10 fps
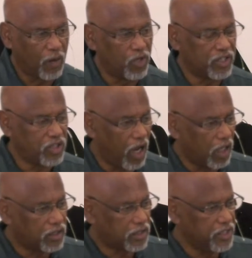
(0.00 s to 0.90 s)
I want to
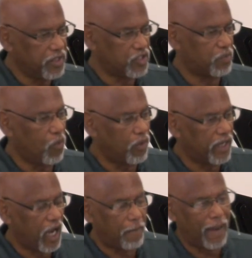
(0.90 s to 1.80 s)
talk to you this
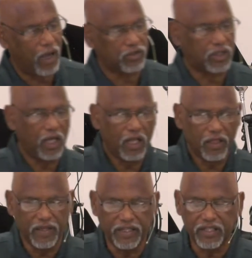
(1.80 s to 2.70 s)
morning about
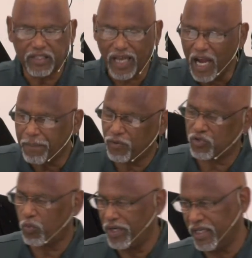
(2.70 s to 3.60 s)
the
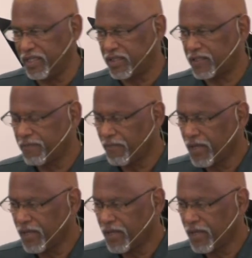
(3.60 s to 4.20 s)
disciples' witness,